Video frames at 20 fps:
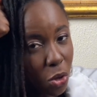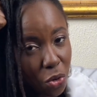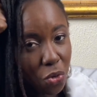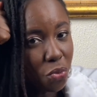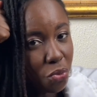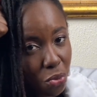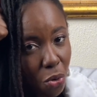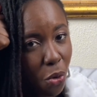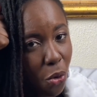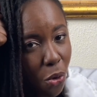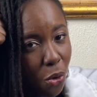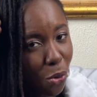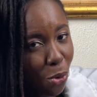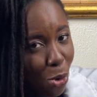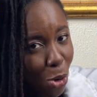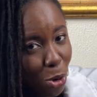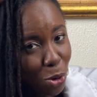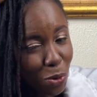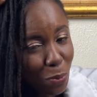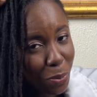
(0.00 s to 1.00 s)
you
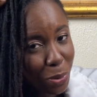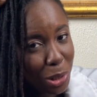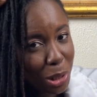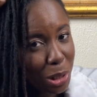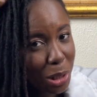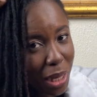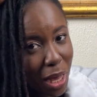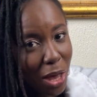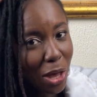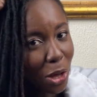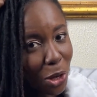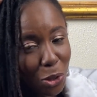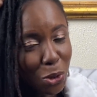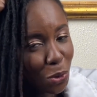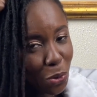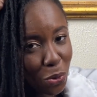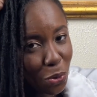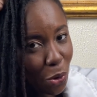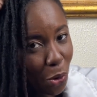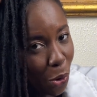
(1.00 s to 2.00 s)
roll, put it here,
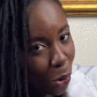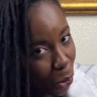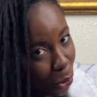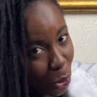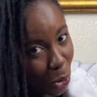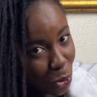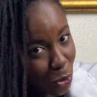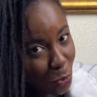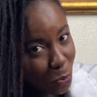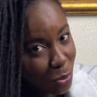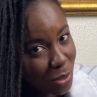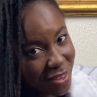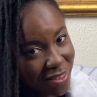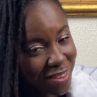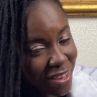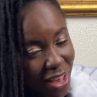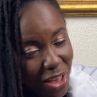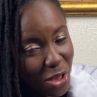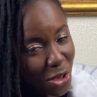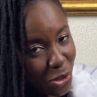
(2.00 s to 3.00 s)
you roll, you put
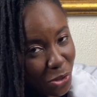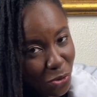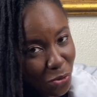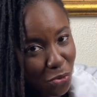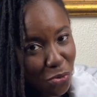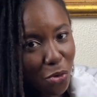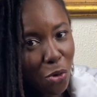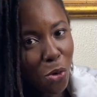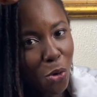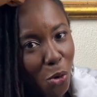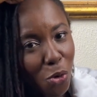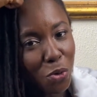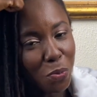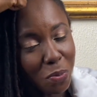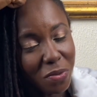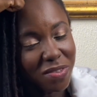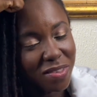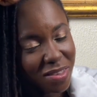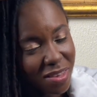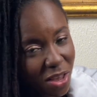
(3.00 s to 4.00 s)
it here, you roll, you
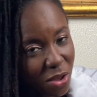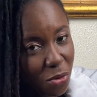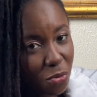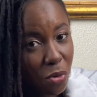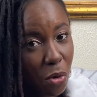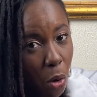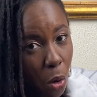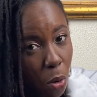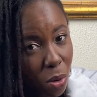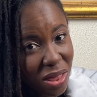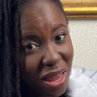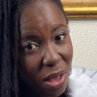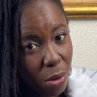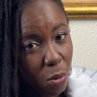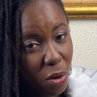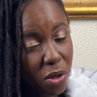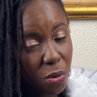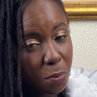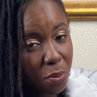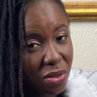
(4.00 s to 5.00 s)
put it here, you roll.
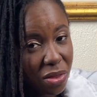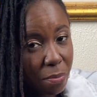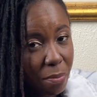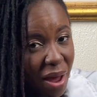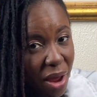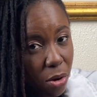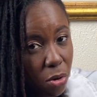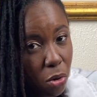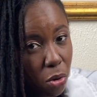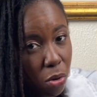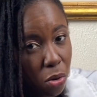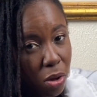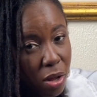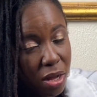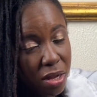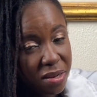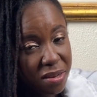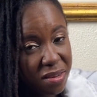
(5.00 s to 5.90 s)
Unlike when you put the micro